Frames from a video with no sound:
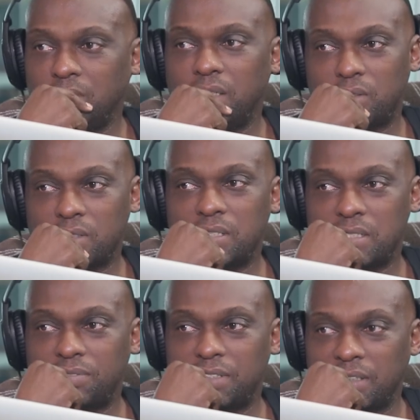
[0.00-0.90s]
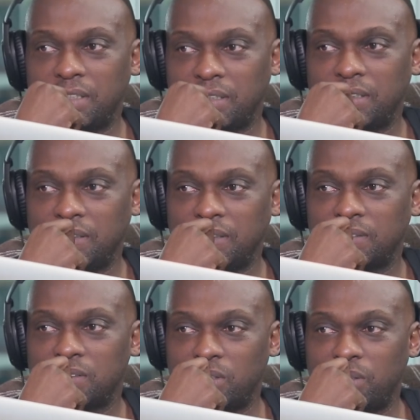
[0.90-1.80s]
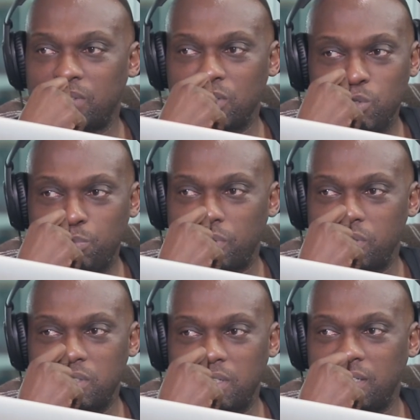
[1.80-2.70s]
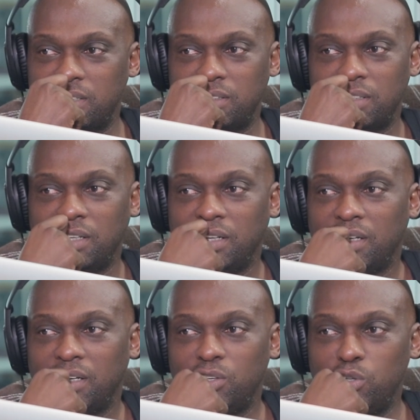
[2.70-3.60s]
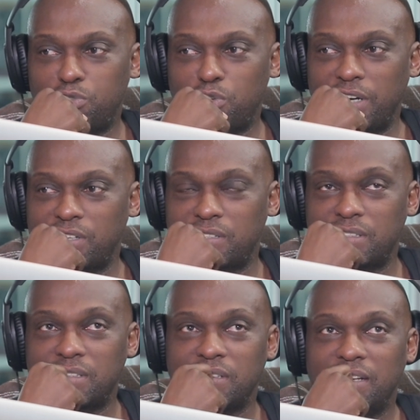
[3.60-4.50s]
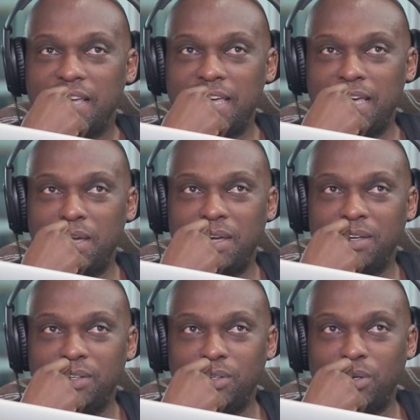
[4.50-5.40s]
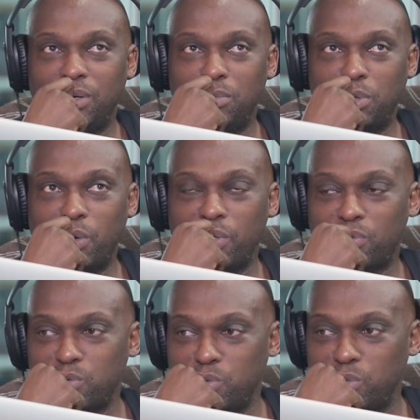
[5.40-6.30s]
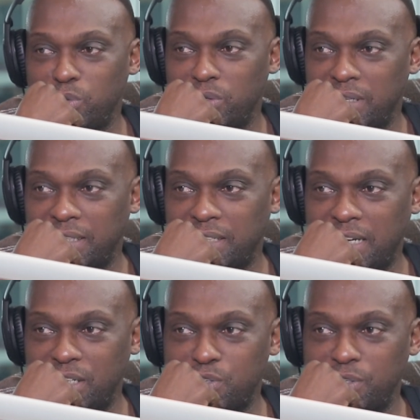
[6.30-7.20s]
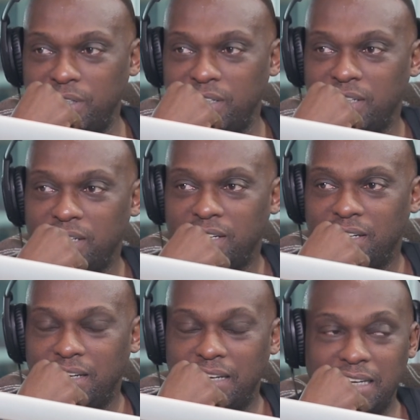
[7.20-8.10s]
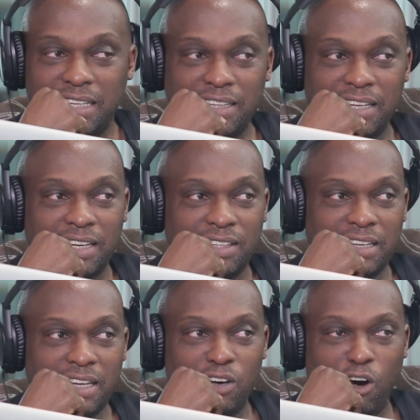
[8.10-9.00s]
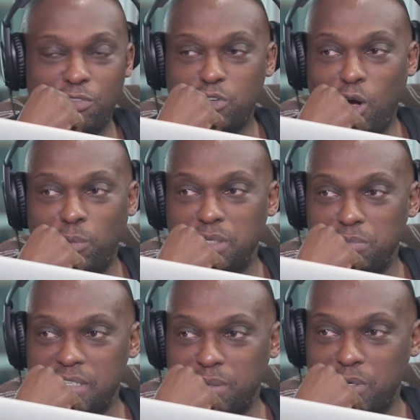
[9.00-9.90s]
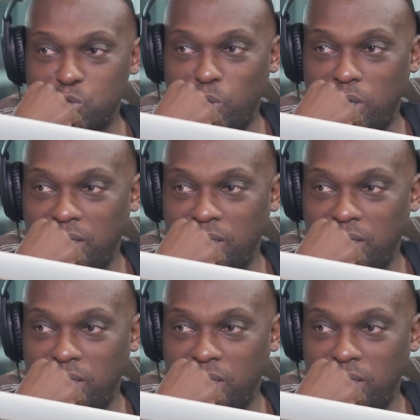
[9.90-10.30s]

Yeah, it was just after. Yeah. So there was a new president, new fresh air, blowing through the country. The air of optimism as well.